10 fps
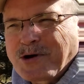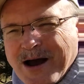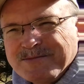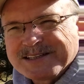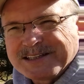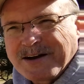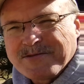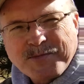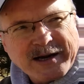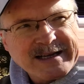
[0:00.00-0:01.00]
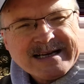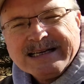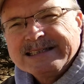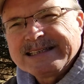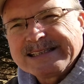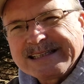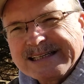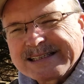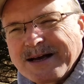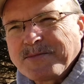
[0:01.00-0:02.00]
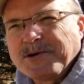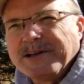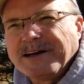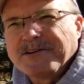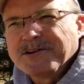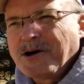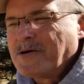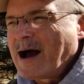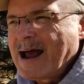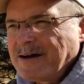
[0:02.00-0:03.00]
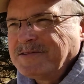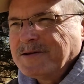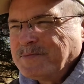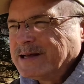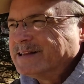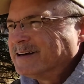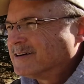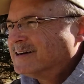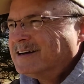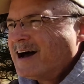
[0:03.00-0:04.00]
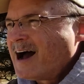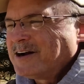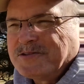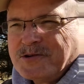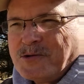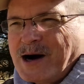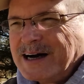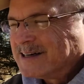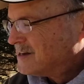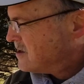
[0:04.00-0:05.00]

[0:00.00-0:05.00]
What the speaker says: promising everybody since December that I'll go. I haven't been there. I don't know why.